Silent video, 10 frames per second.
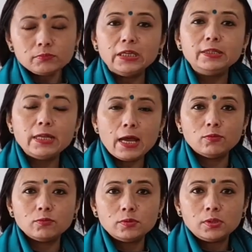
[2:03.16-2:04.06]

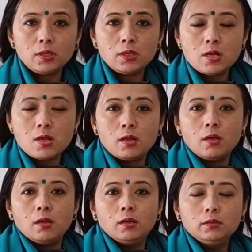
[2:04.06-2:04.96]
Now,
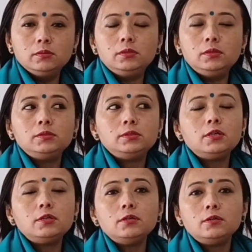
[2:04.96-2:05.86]

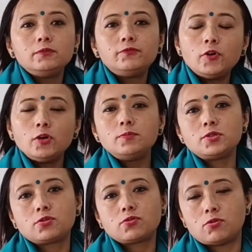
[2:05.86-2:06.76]
the
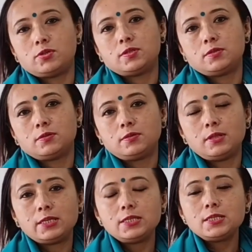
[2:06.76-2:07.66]
foremost cause,
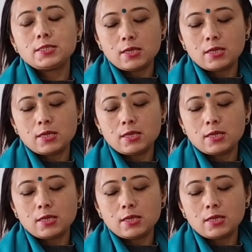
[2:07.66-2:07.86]
that is,